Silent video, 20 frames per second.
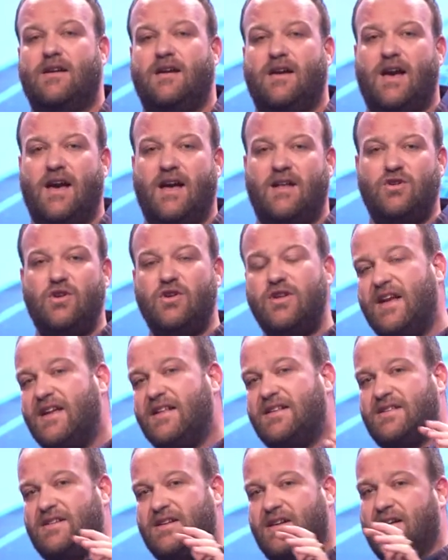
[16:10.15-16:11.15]
and you need
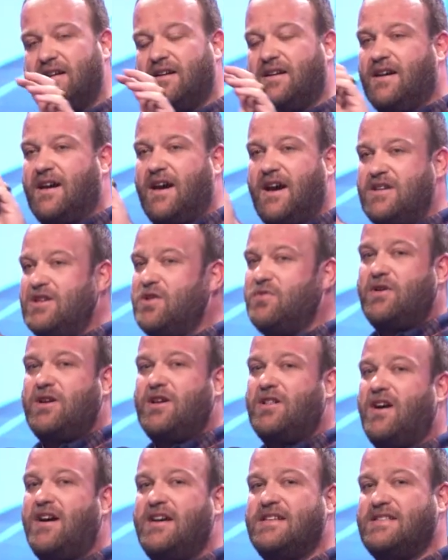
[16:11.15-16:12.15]
to, and you
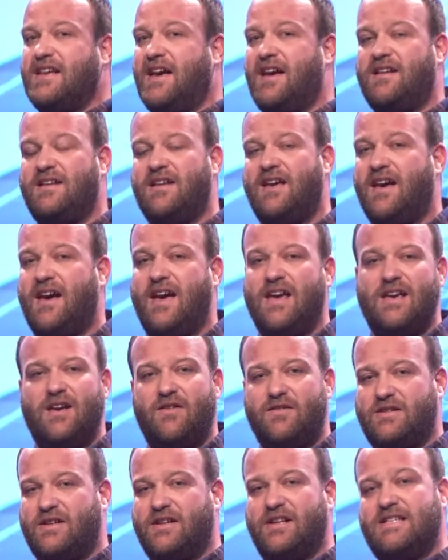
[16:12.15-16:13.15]
realize that, hey,
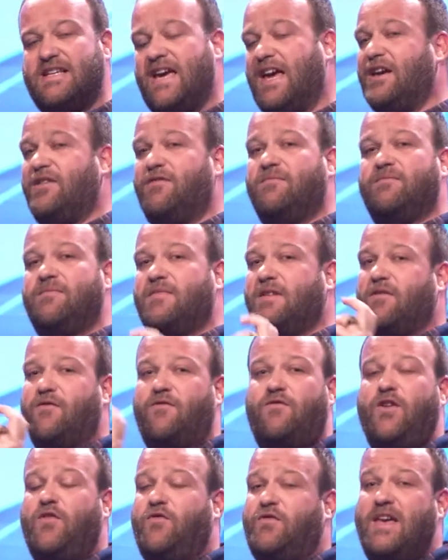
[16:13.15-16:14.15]
it's going to take
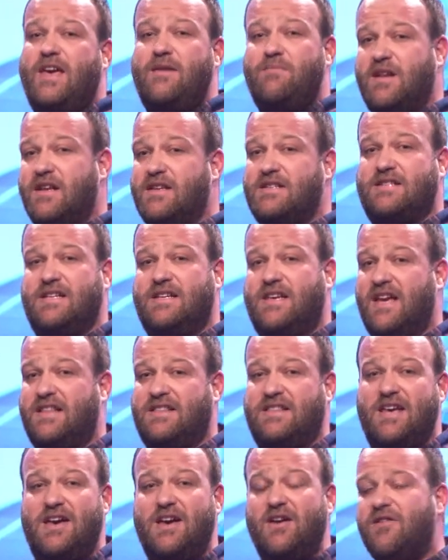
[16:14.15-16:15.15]
15 minutes to get
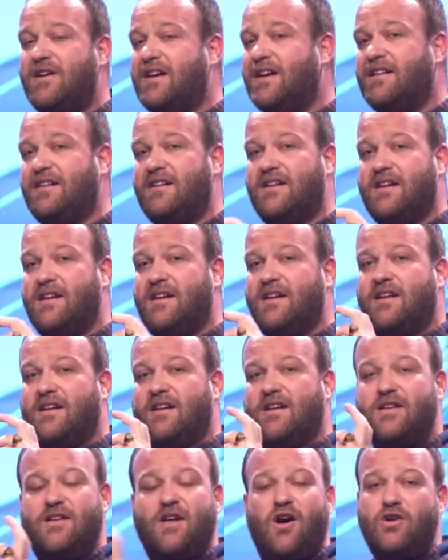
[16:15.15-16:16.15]
there in
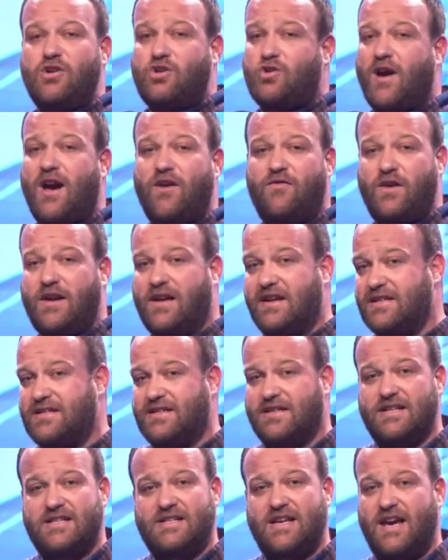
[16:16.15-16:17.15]
no traffic and it's
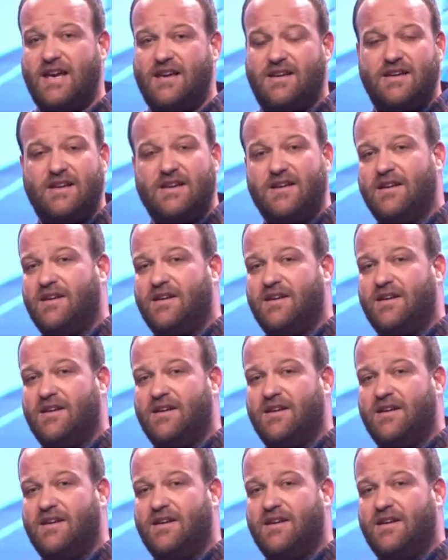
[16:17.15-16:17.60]
going to take,